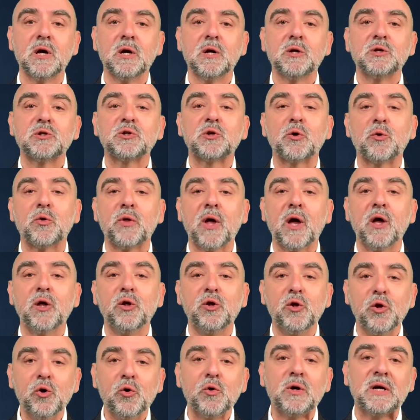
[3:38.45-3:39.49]
so that
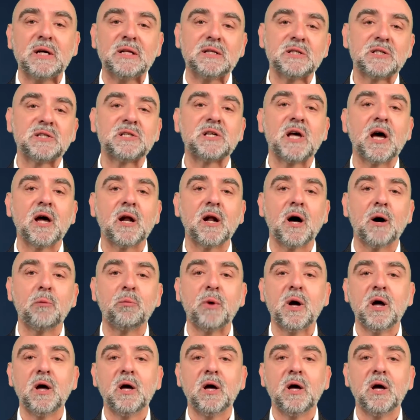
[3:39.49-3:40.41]
you can set up